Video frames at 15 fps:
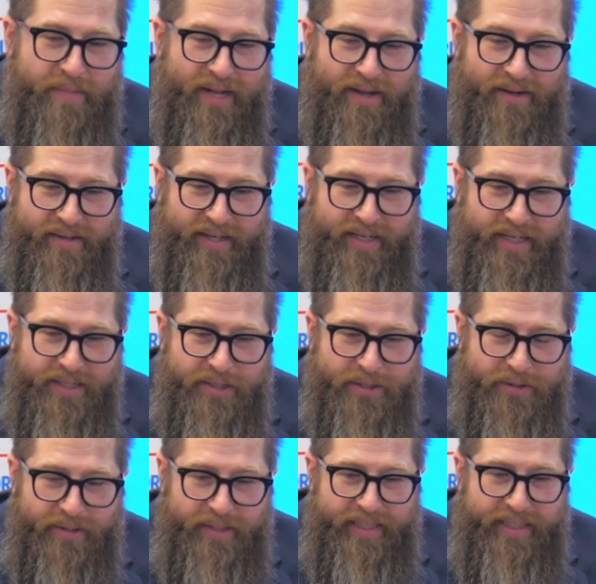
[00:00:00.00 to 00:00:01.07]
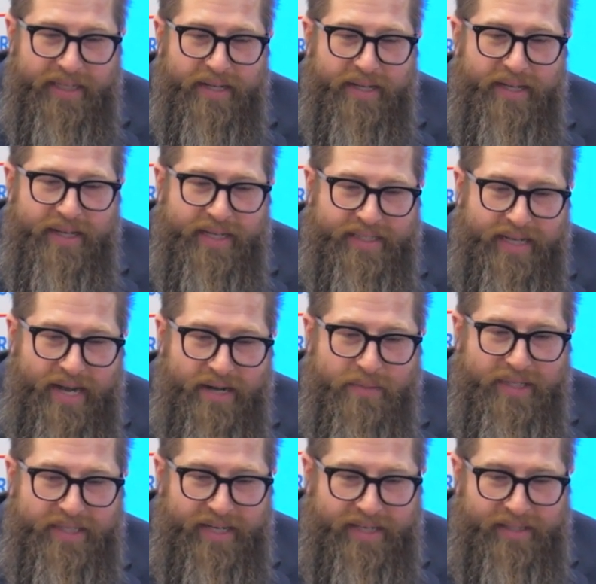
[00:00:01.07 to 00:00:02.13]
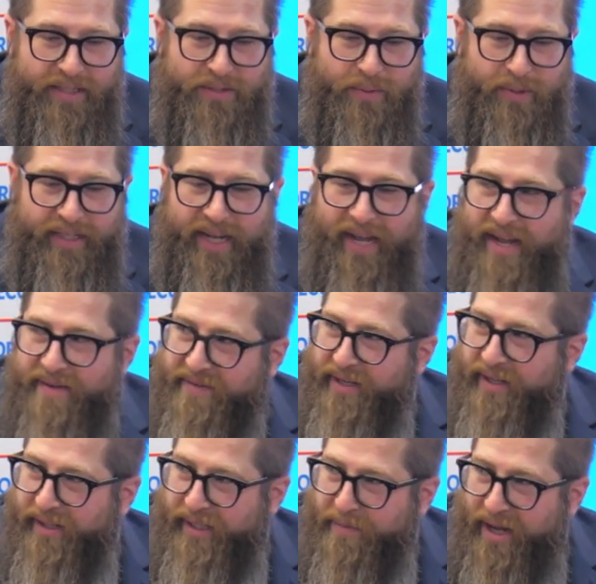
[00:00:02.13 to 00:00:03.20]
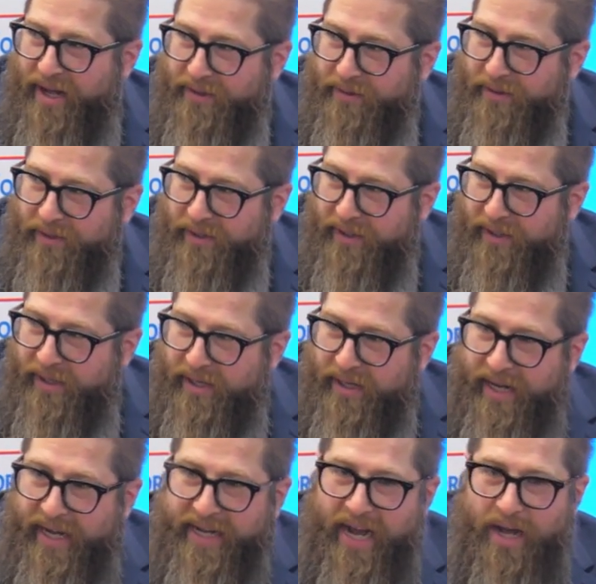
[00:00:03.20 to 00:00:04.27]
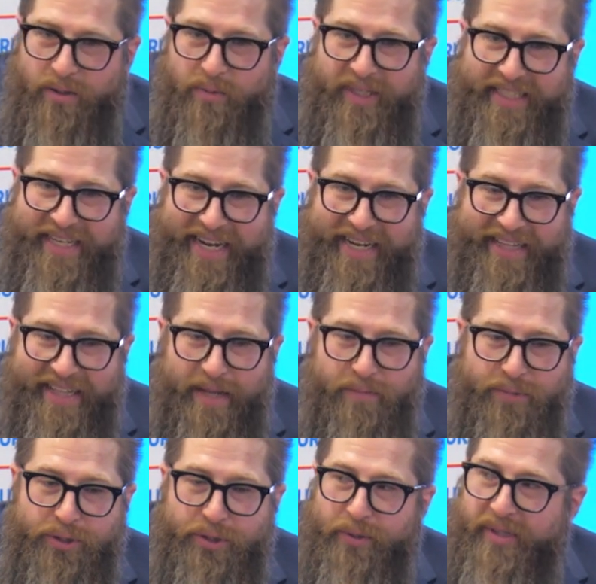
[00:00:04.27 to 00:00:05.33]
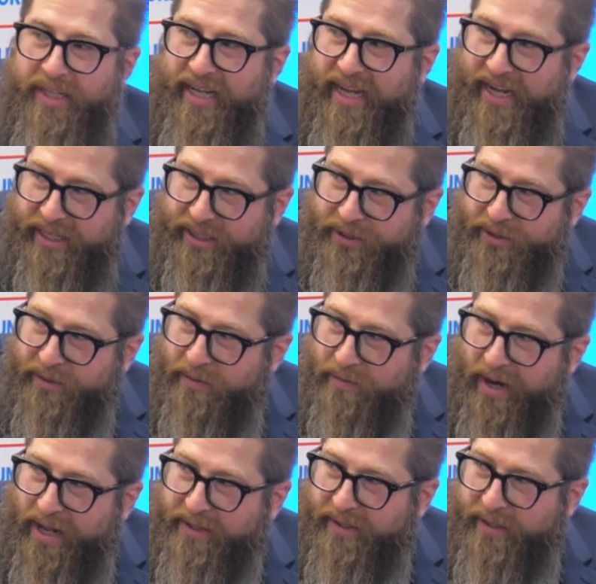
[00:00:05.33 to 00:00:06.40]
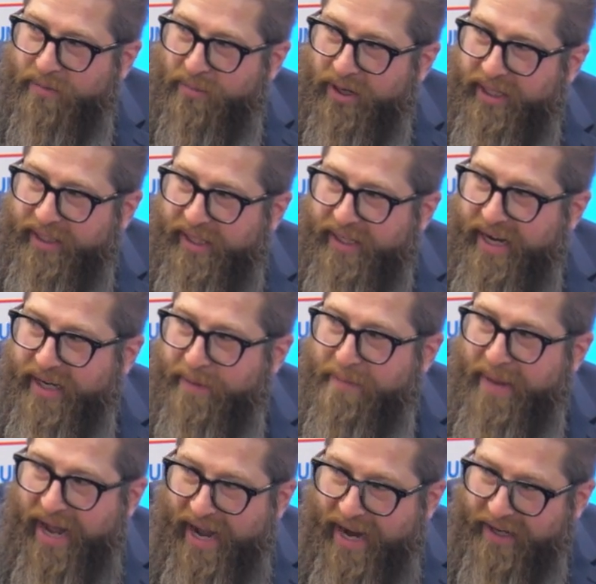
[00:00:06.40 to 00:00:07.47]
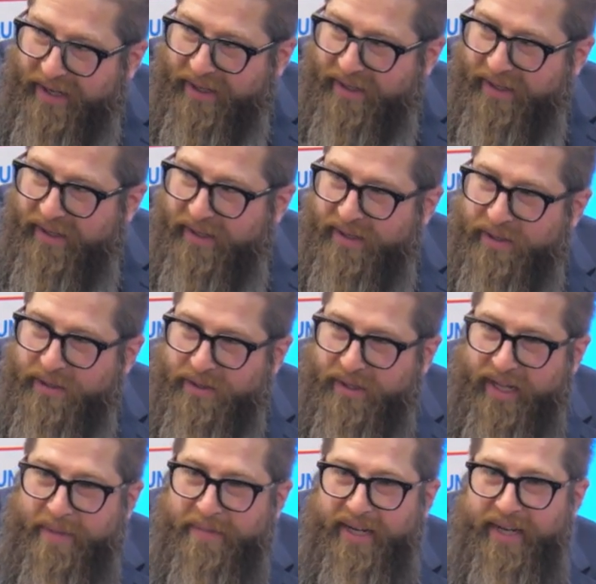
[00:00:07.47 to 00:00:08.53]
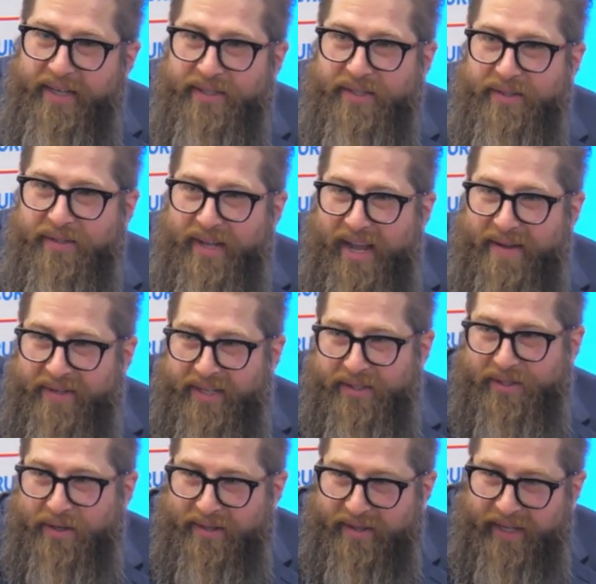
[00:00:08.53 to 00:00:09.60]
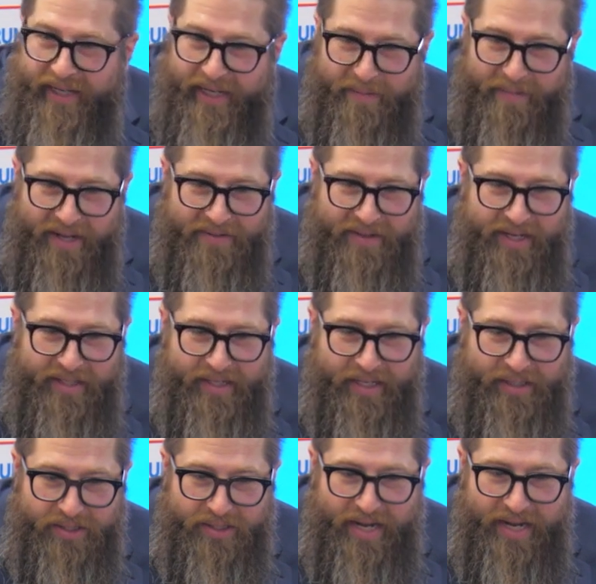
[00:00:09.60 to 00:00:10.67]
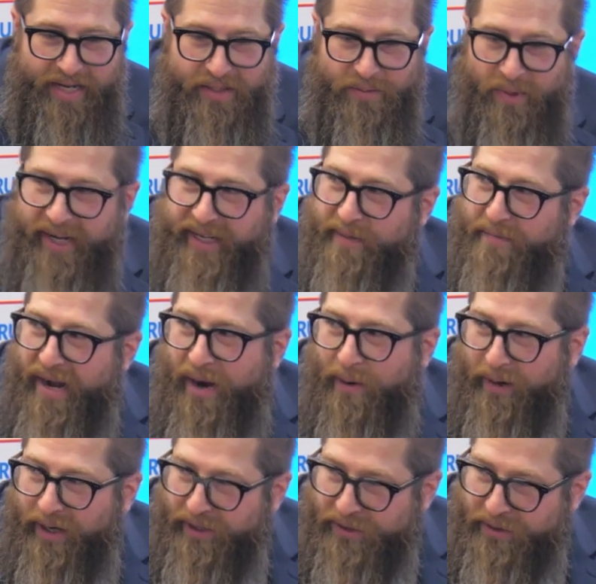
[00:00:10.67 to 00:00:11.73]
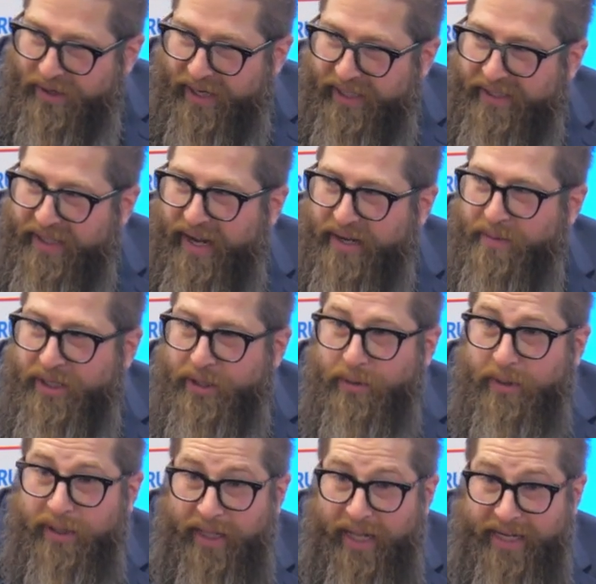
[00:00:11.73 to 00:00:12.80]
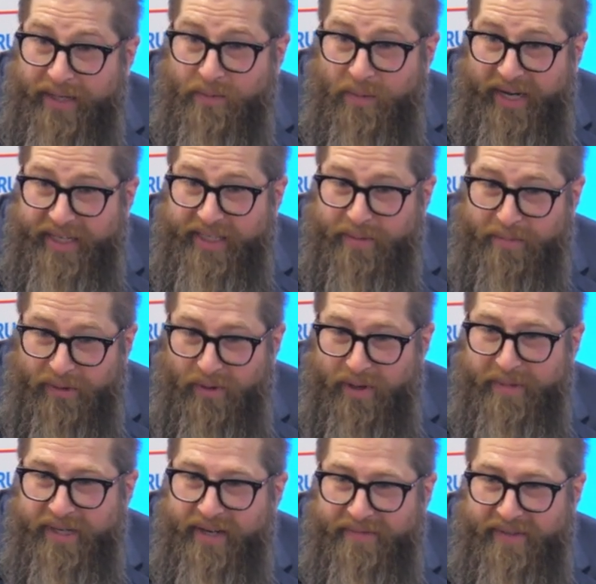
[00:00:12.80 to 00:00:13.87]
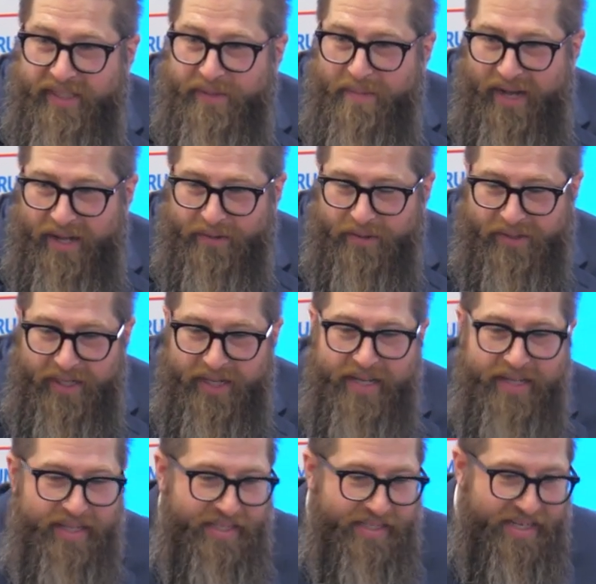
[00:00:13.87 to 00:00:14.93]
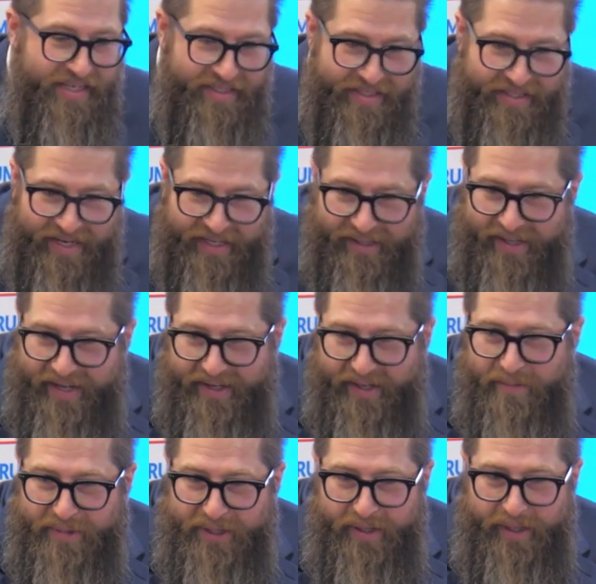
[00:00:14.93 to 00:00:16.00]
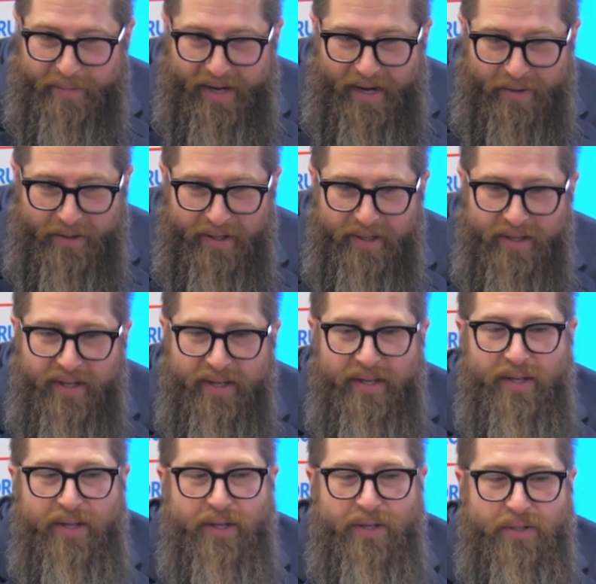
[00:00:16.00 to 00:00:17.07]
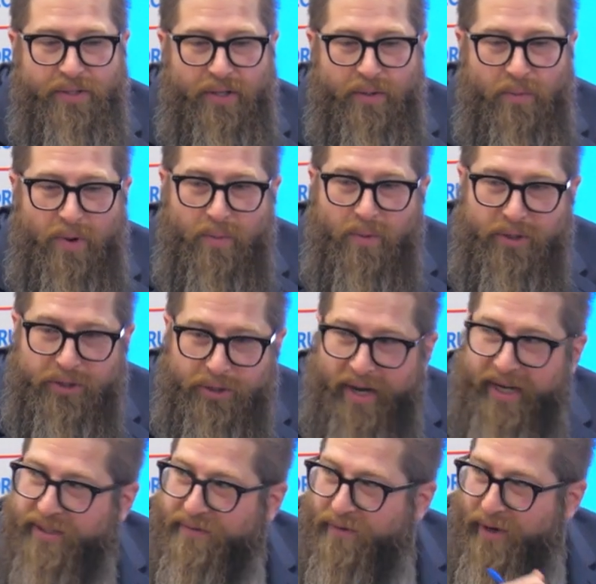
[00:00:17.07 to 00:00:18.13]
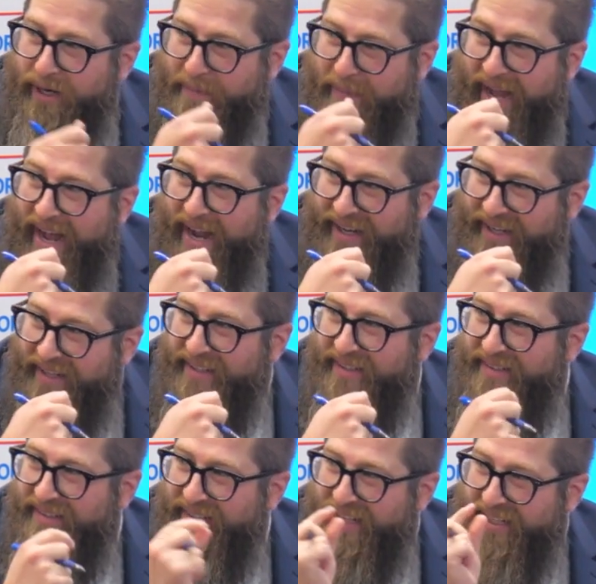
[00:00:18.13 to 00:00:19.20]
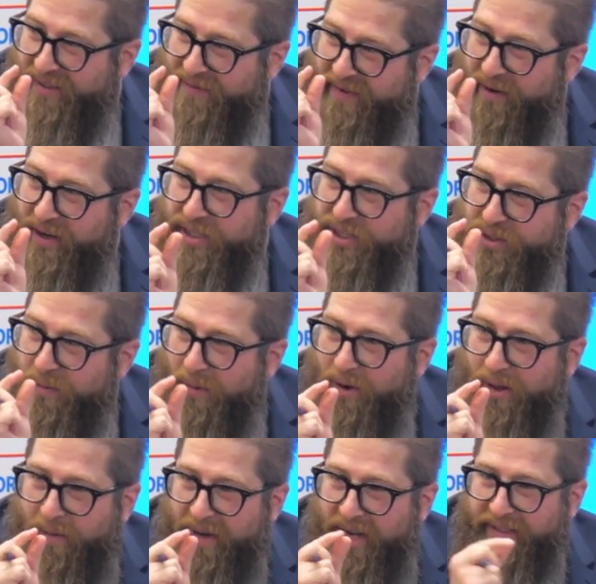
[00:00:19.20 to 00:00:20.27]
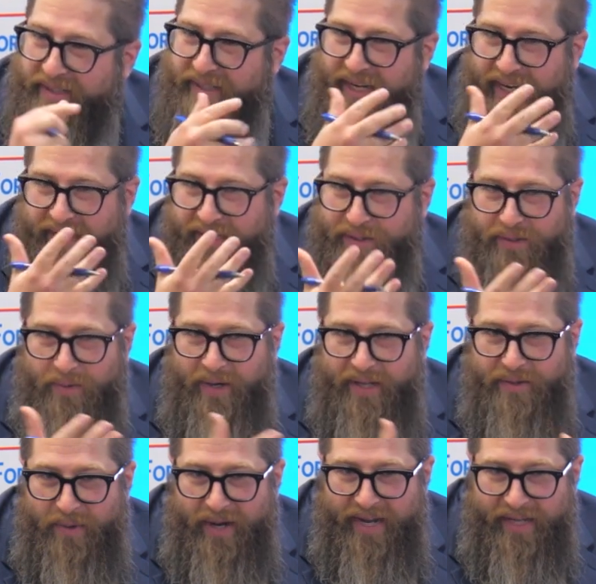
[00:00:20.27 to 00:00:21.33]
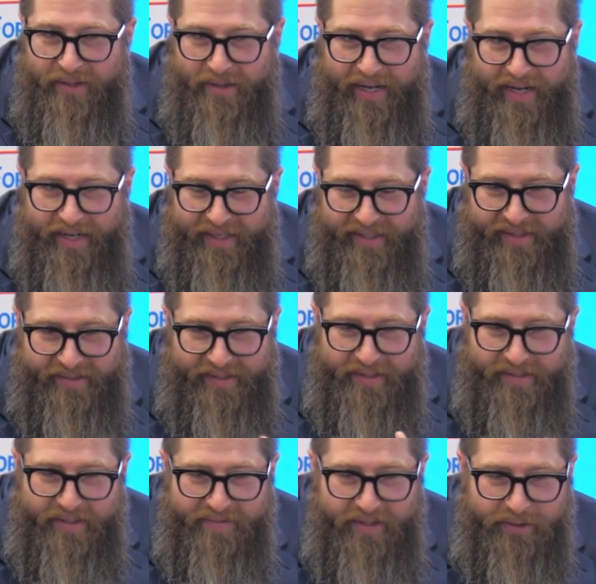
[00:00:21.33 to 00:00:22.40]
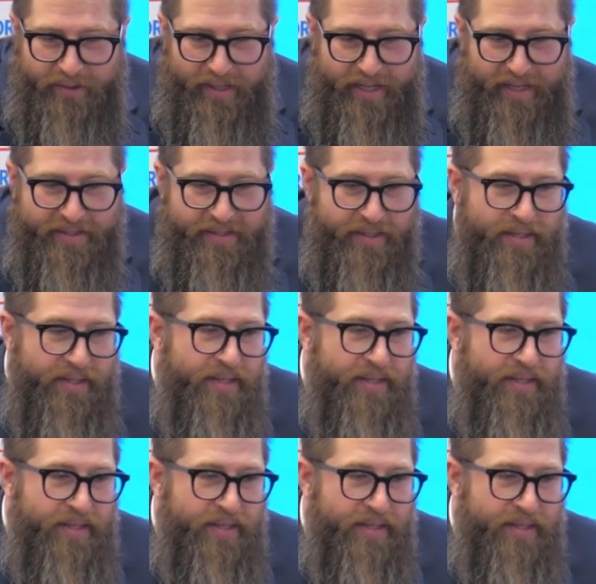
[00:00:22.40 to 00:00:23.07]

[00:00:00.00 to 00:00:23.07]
about in industry is how do we take these really high fidelity models and how do we take them to the edge rather than bringing the data back? So that means having to start thinking about things like size, weight, and power constraints. How do we do lightweight deployment of these models that doesn't take a lot of computing power, so that what we're transferring back is very small amounts of data? So the way I look at it, because it's easy to visualize,